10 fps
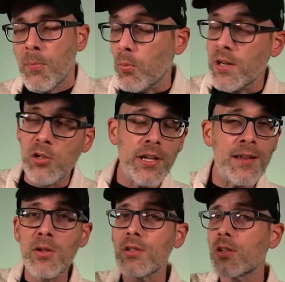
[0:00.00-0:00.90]
But when you look
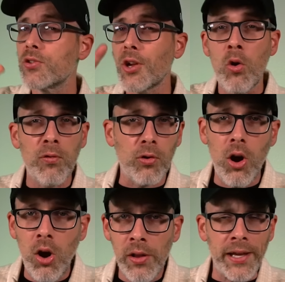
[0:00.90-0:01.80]
at musicals
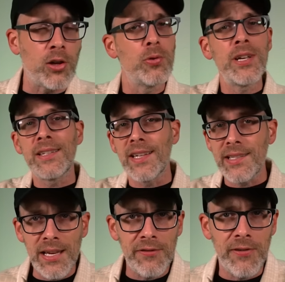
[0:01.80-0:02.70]
overall, including
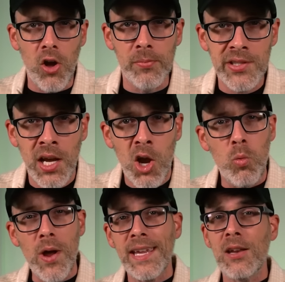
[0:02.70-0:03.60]
Disney films,
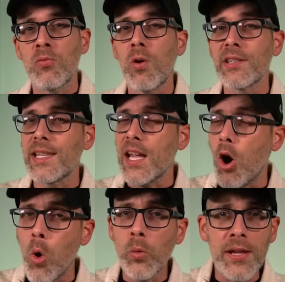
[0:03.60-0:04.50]
Wicked was the
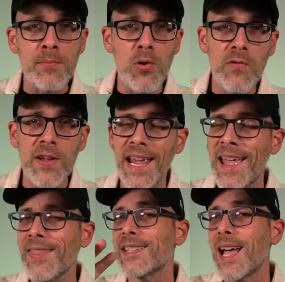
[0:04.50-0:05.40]
only movie
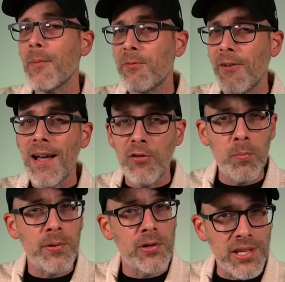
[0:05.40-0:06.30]
in the top five
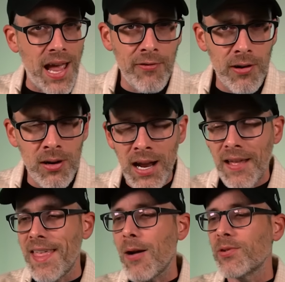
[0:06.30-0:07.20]
openers ever
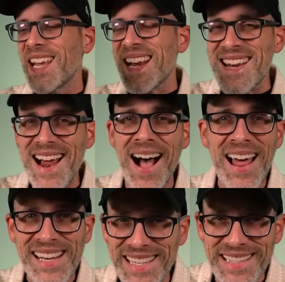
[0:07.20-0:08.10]
that was a
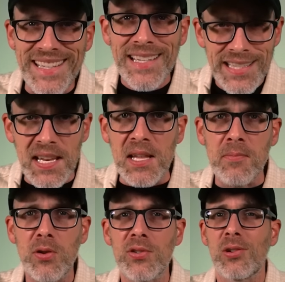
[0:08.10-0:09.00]
non Disney
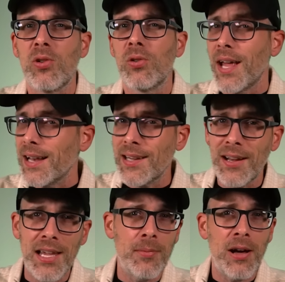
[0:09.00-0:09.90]
musical, not
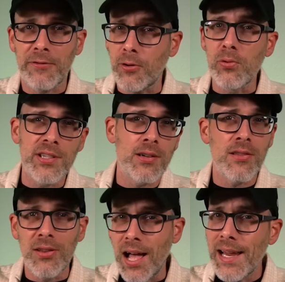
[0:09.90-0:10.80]
talking about Frozen or
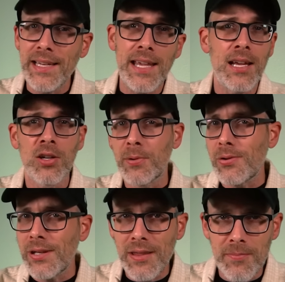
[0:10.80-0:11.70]
The Lion King or
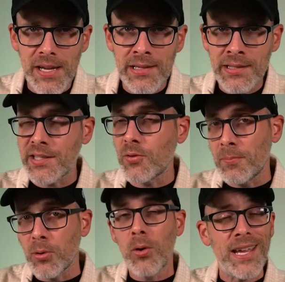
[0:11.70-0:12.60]
Beauty and the Beast. So
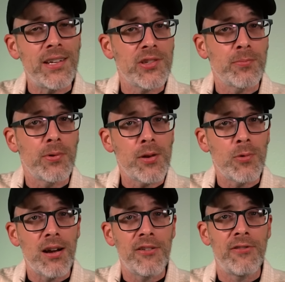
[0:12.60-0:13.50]
it broke into some pretty
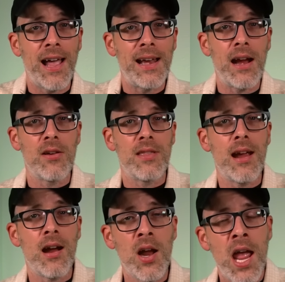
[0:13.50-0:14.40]
rarefied air
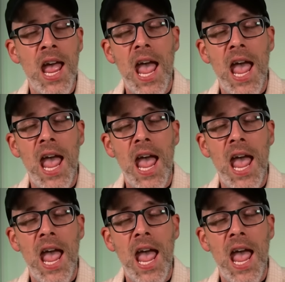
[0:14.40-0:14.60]
there.